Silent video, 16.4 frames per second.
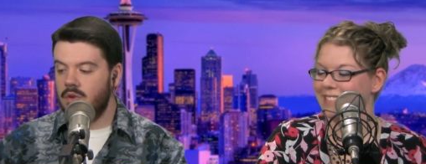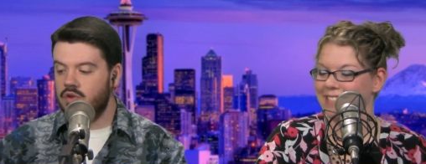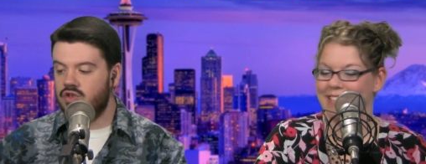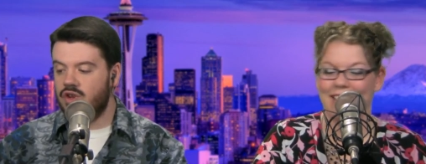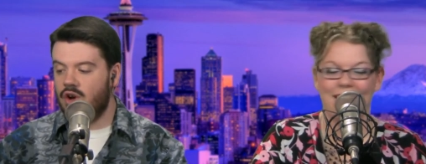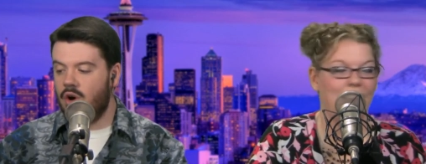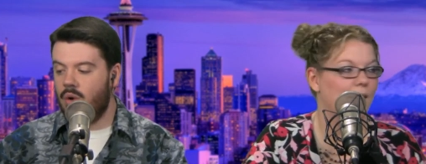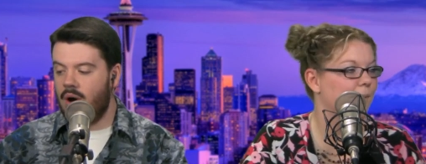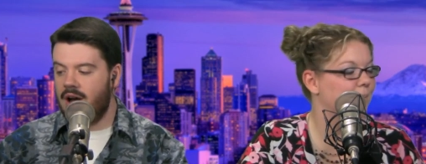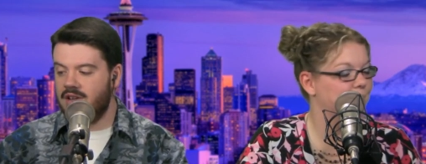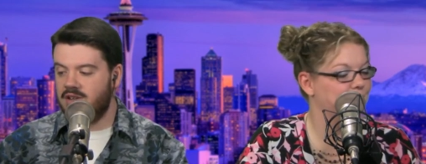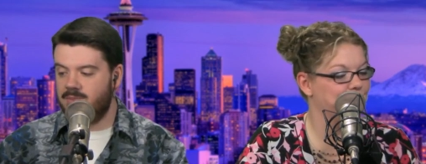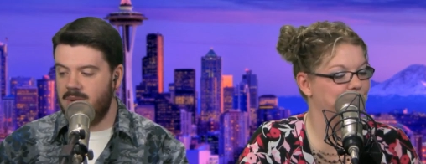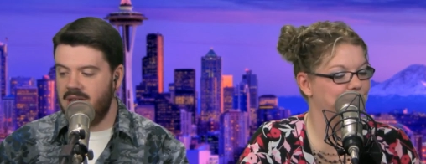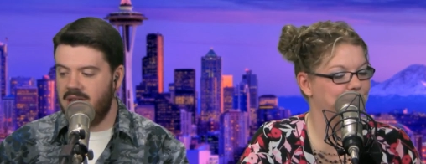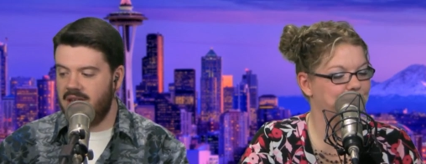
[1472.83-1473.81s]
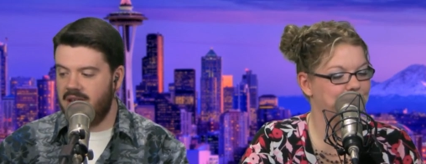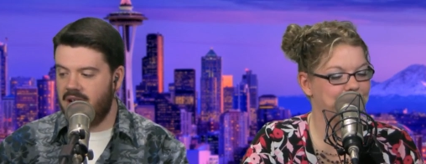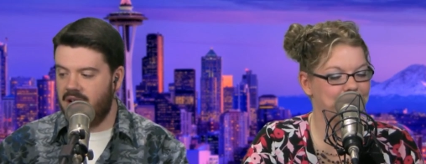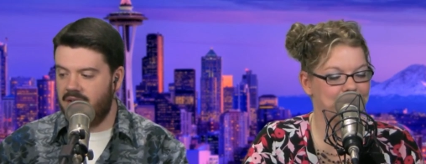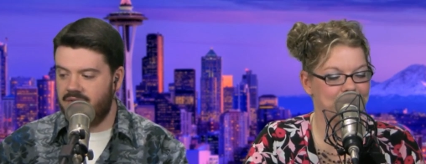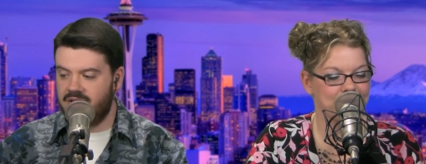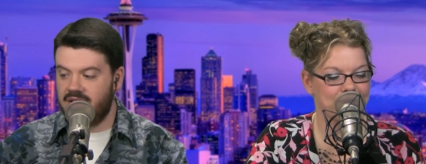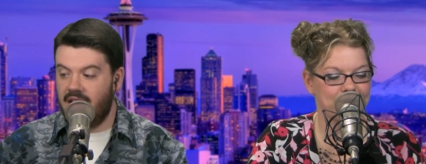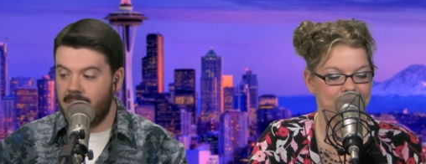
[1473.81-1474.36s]
Speaker 1: So uh, speaking
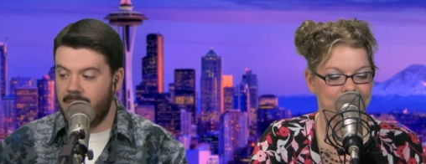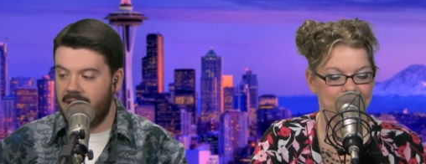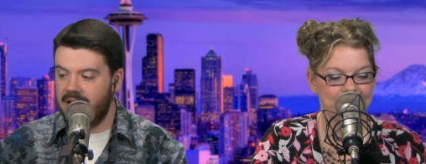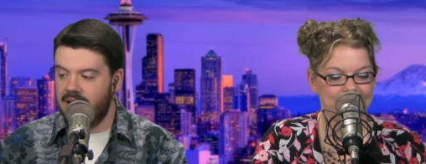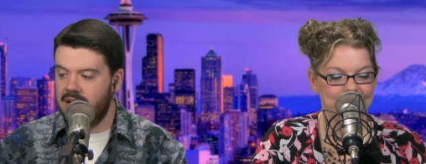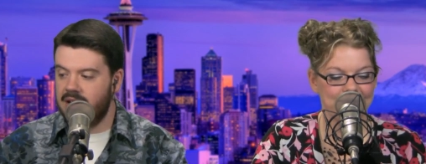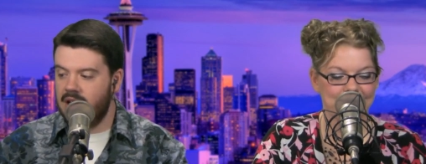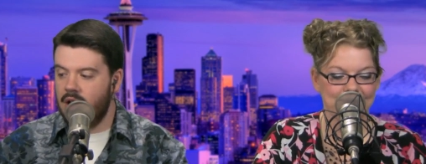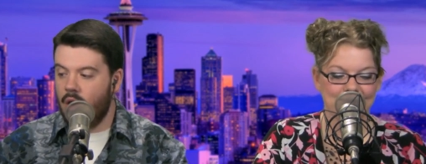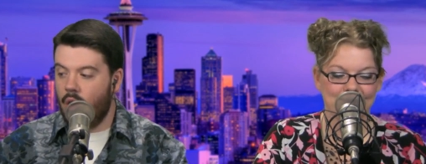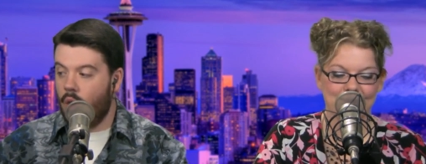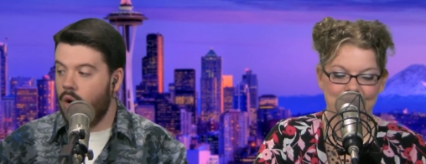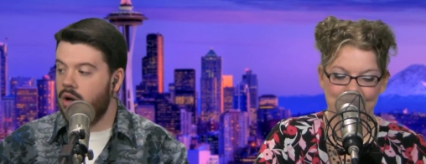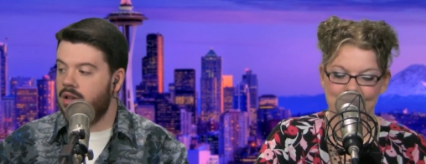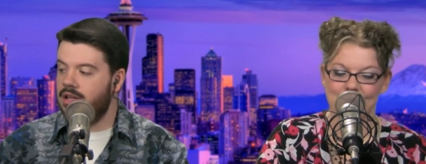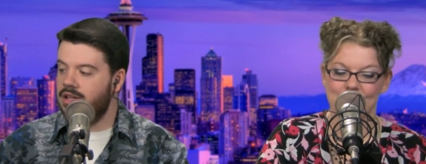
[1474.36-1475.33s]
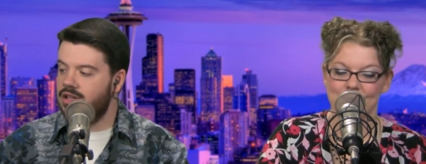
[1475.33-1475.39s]
of SciByte, or